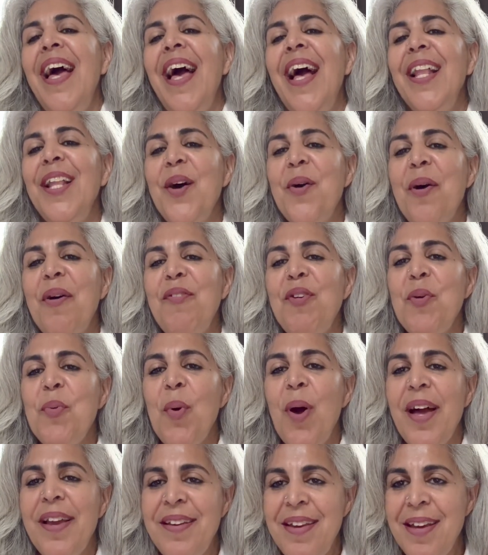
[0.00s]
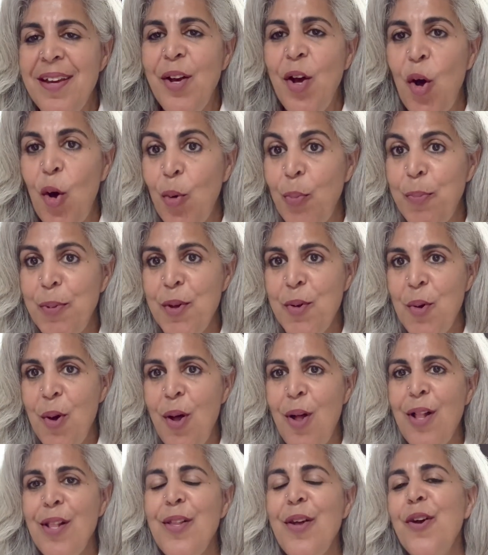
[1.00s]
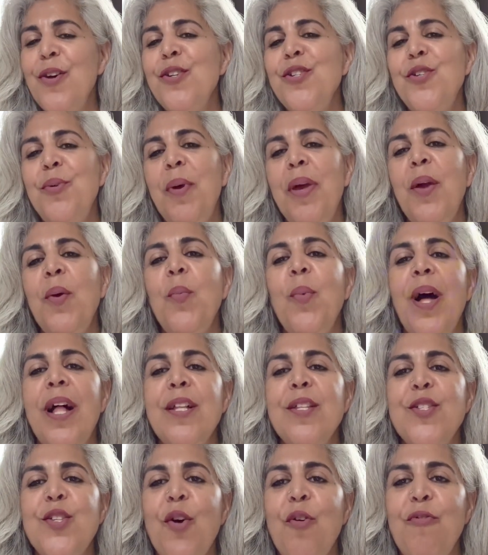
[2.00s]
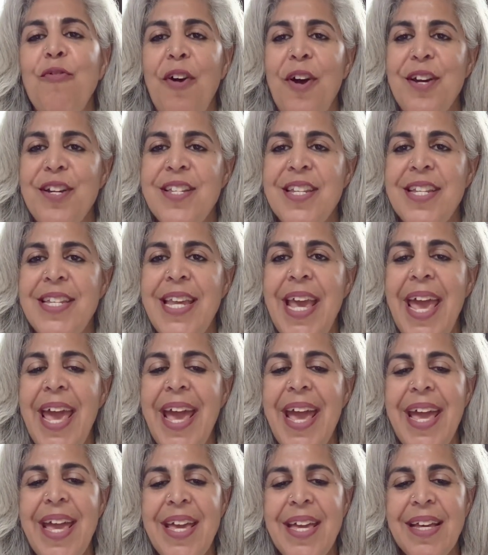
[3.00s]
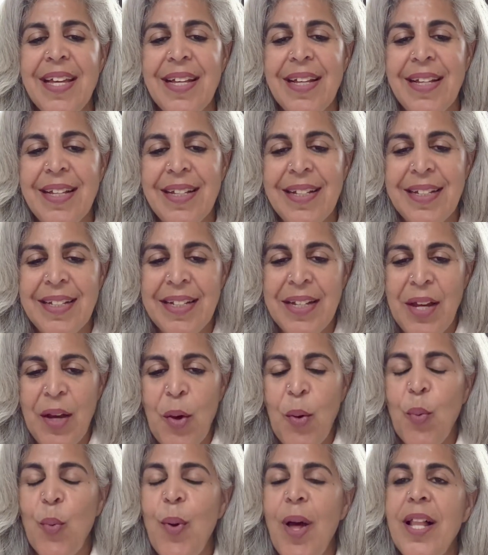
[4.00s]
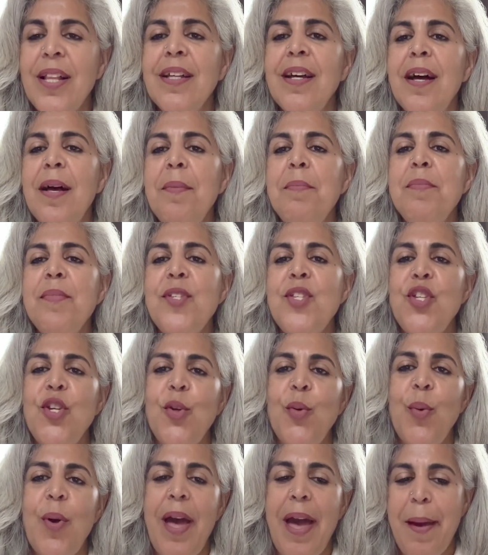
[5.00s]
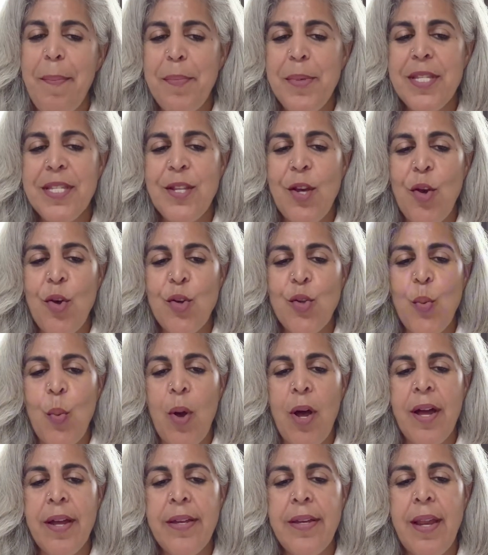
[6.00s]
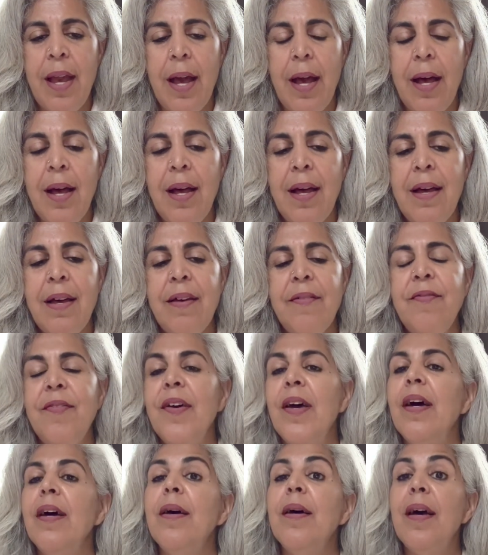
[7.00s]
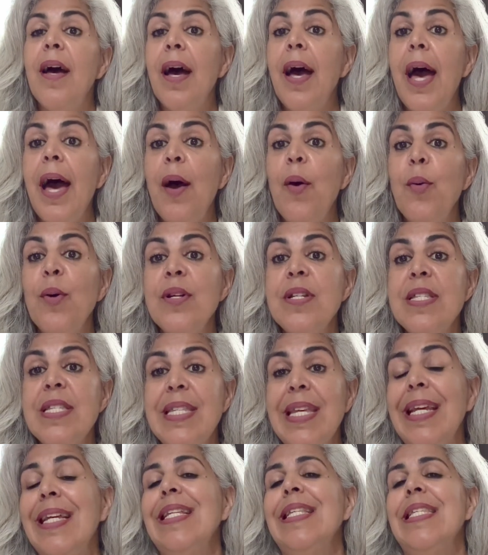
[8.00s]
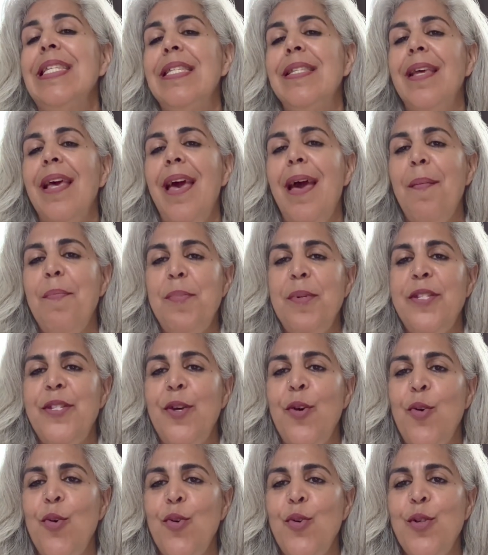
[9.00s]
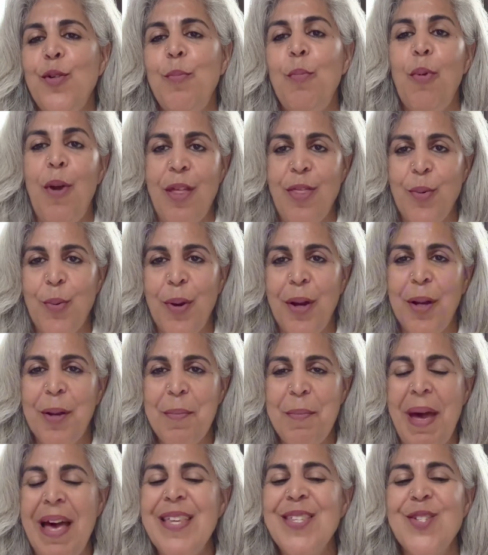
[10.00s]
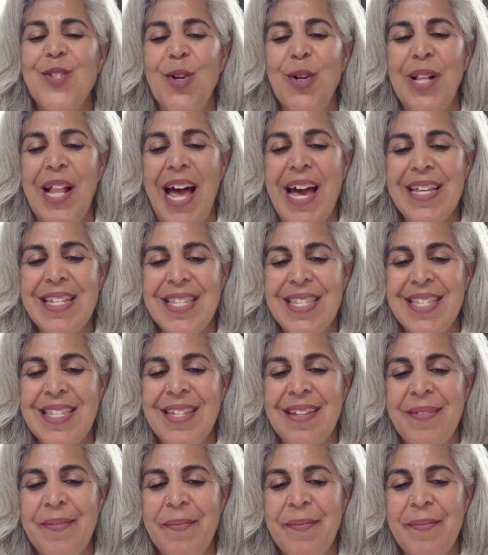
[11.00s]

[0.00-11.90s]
Hello, everyone. Hope you all are doing well so far today. Welcome to episode 1 of our 6-episode Breathwork Masterclass.